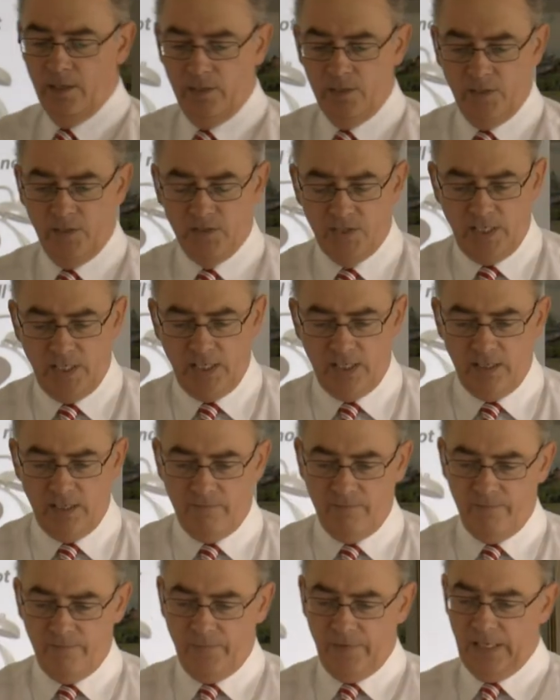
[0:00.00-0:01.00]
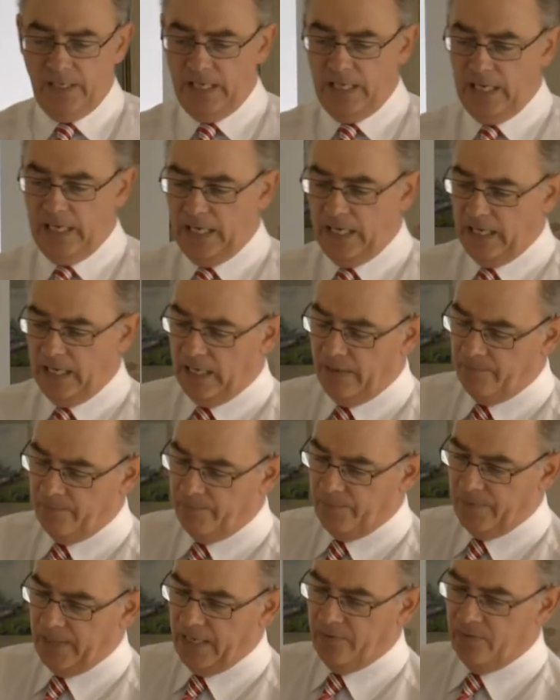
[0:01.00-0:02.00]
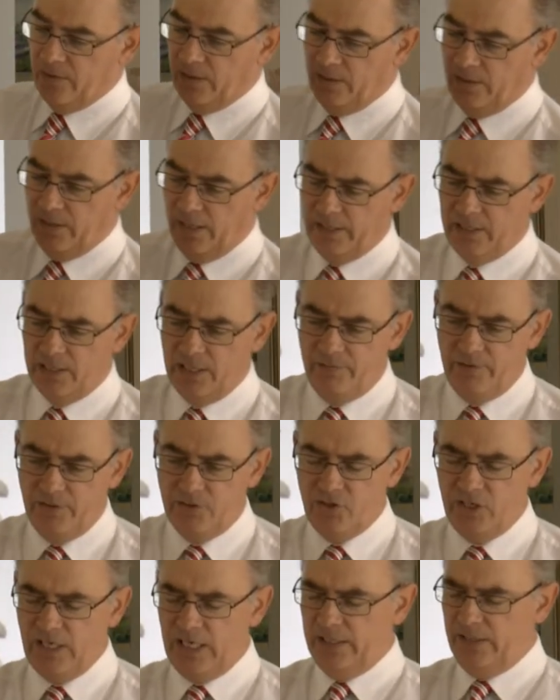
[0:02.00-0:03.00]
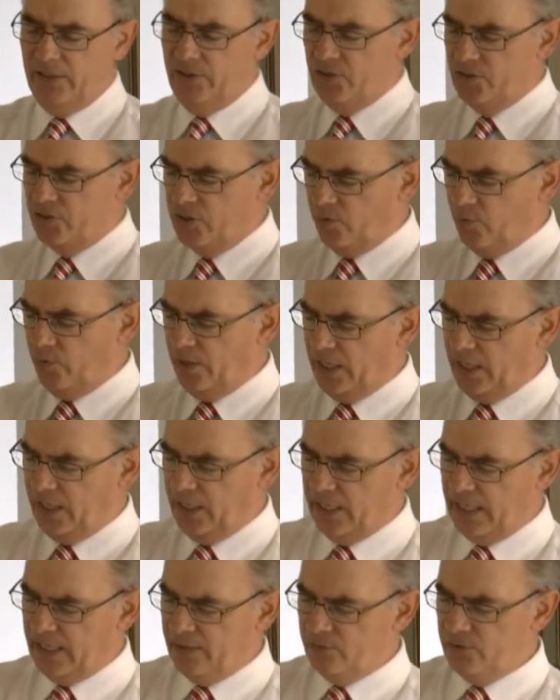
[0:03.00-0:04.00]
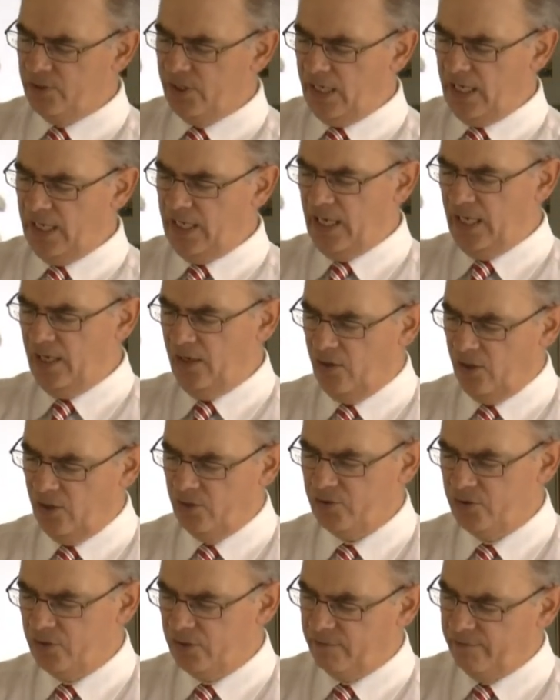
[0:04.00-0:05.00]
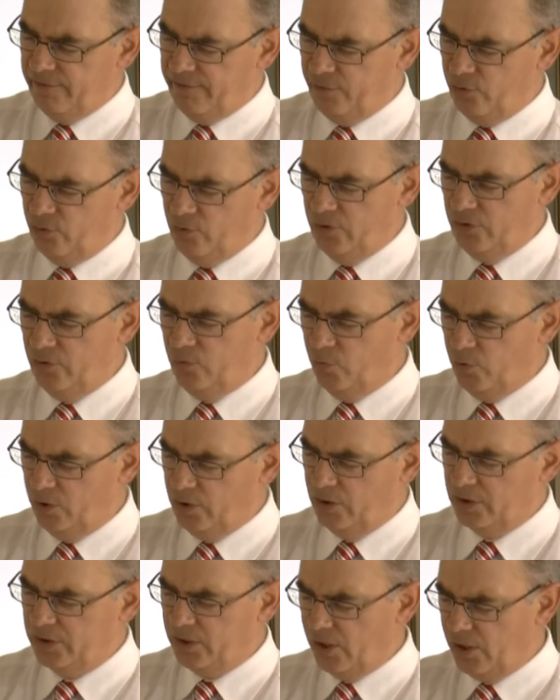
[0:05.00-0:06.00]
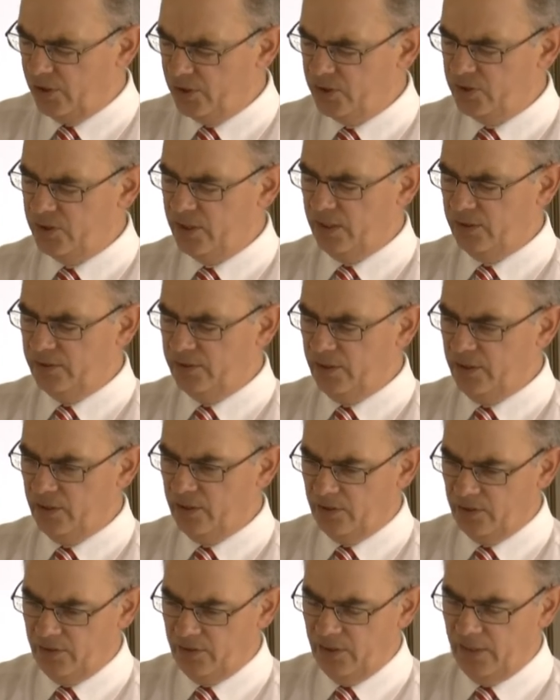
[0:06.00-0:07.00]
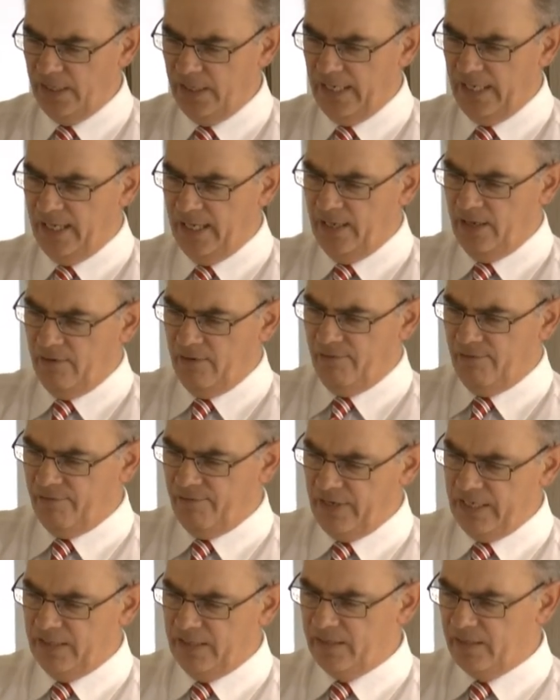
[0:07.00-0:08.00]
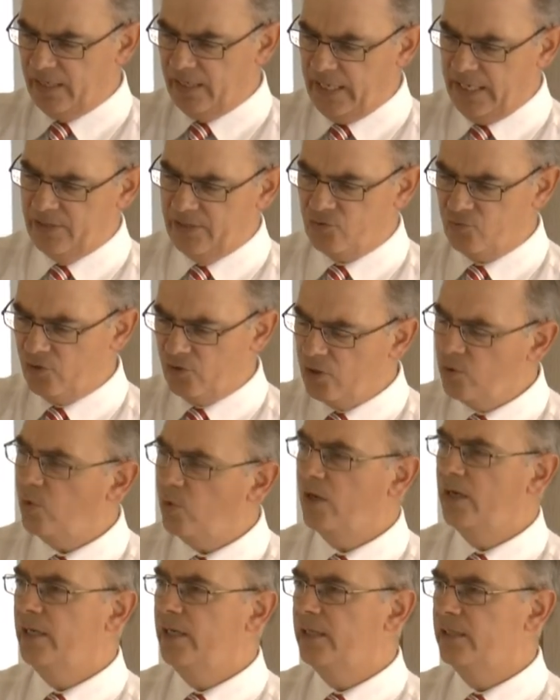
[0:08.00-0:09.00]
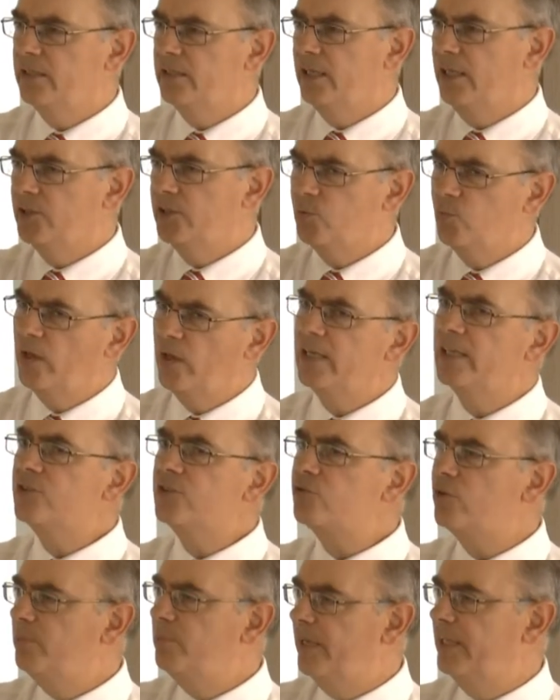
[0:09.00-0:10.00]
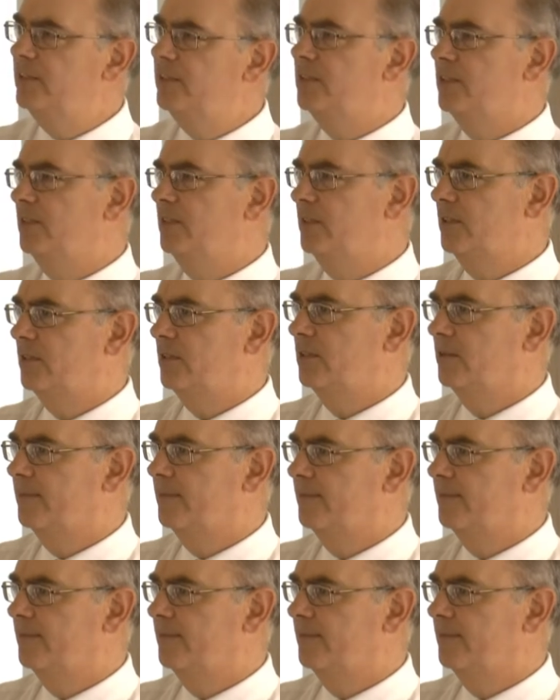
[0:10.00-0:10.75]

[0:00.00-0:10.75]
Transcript: You see, in the light of the challenges that we encounter in a lost, fallen world hostile to God, faith is required as well as repentance.